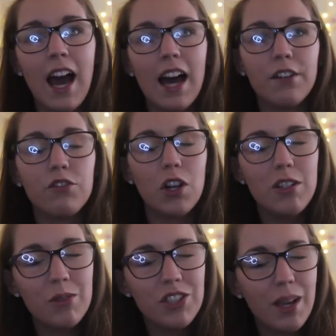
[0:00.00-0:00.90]
And I've
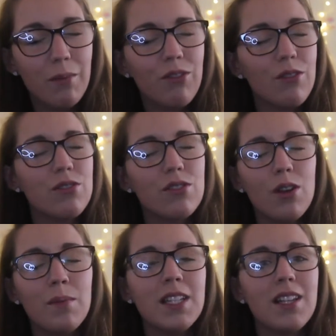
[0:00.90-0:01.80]
tried to watch Game of Thrones
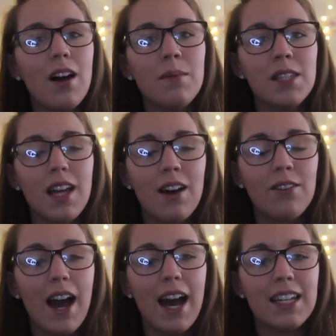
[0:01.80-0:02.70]
so many times
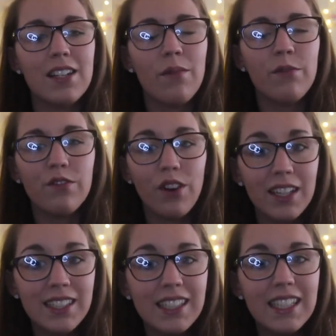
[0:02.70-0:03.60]
now, and I'm
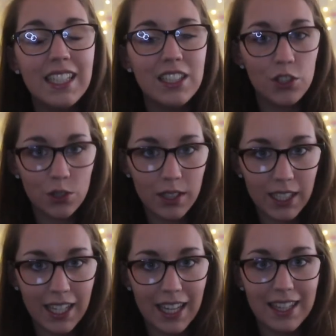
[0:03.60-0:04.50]
finally
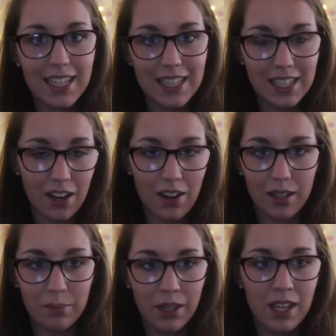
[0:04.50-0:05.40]
enjoying it this
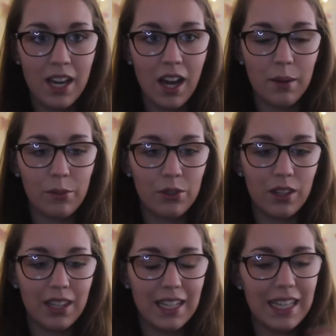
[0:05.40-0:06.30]
time. I'm
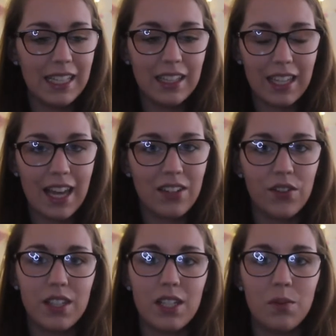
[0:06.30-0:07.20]
on nearly at the end
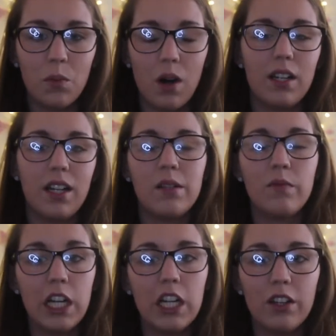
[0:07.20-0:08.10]
of season one, and I'm
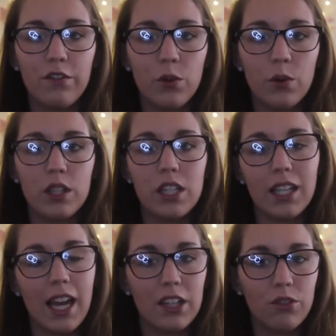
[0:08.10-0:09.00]
really looking forward to
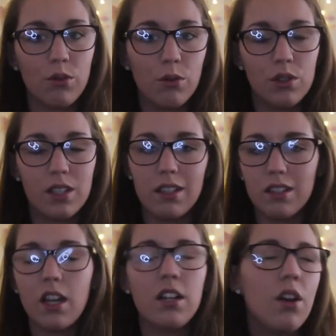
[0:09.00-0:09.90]
getting through all the
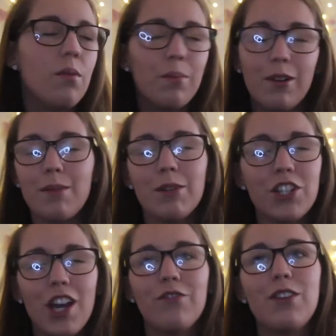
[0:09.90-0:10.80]
seasons. I know pretty
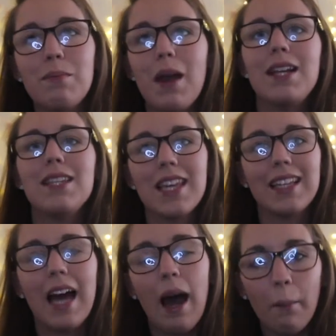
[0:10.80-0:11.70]
much every main
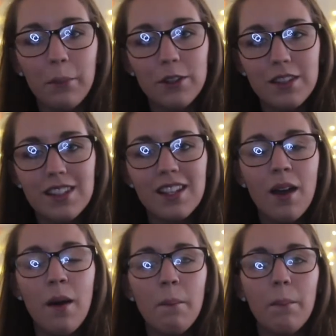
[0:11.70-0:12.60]
thing that happens,
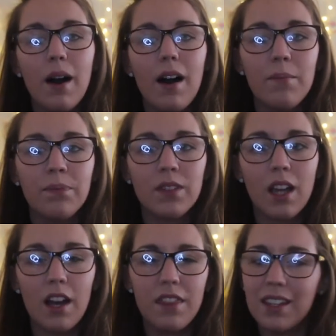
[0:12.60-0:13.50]
but
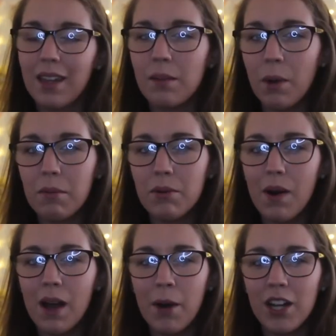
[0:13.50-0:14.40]
I think that might be
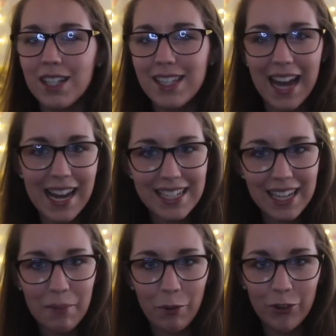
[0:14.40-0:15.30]
why I'm
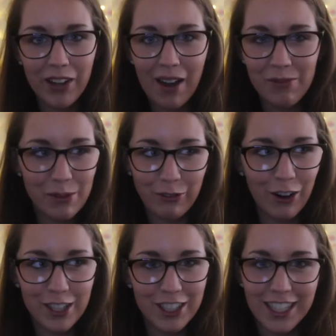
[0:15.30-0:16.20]
understanding it more now.
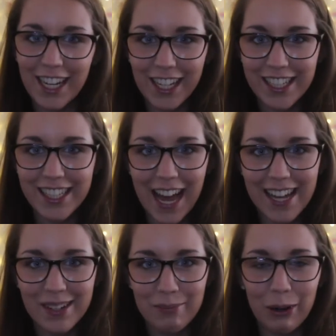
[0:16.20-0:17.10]
Before, I just didn't
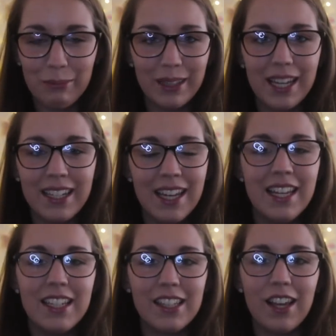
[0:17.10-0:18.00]
understand it properly.
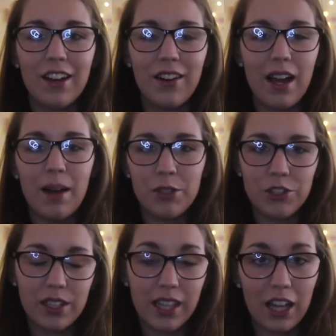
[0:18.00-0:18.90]
So I am
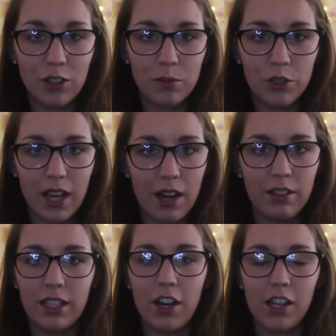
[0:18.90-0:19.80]
enjoying that a lot more
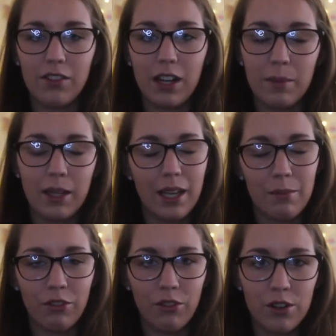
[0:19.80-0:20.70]
now, and I highly recommend
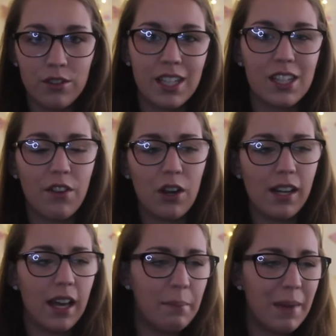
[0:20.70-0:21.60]
Game of Thrones. It's very
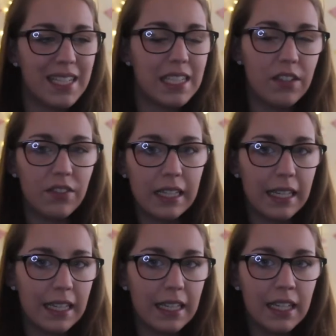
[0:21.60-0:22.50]
like
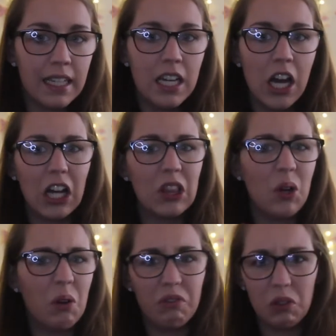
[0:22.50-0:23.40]
medievally, a
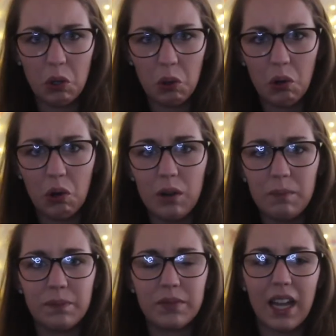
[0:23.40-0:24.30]
lot of gore
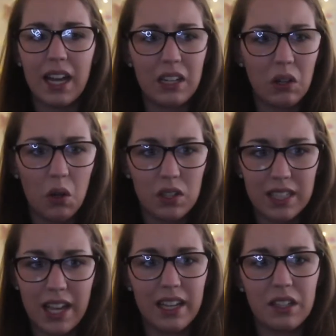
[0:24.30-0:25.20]
and a lot of
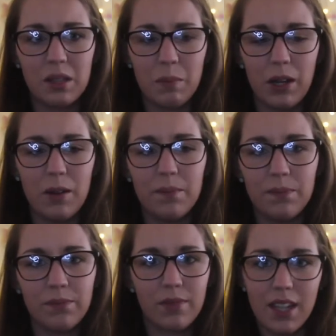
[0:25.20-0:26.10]
sex, but
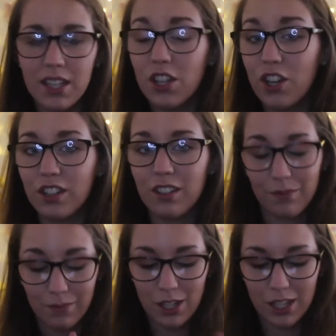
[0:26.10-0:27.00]
it's good,
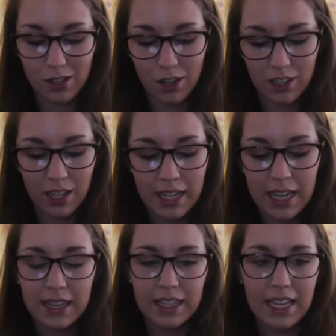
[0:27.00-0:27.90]
it is good.
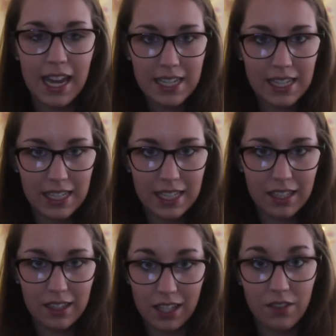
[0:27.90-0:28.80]
The next
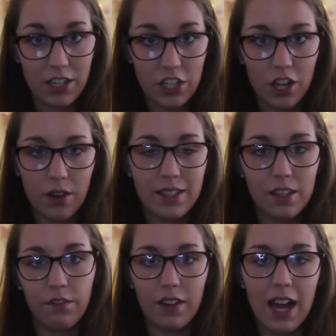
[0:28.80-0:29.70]
TV show is
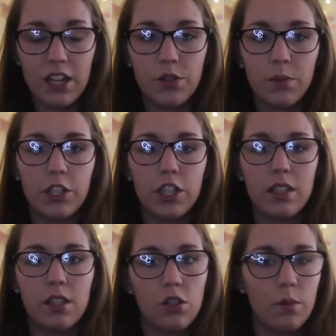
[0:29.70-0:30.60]
The Flash, which
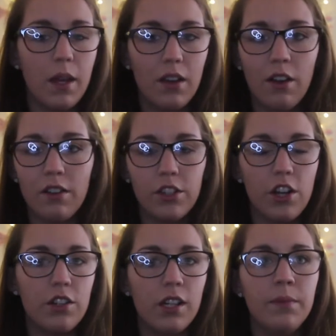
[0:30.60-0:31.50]
is a superhero if you
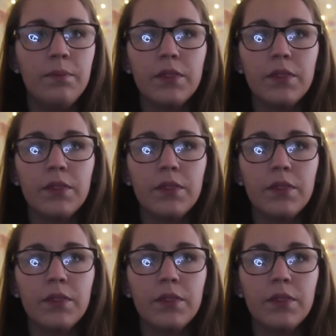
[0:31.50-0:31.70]
don't know.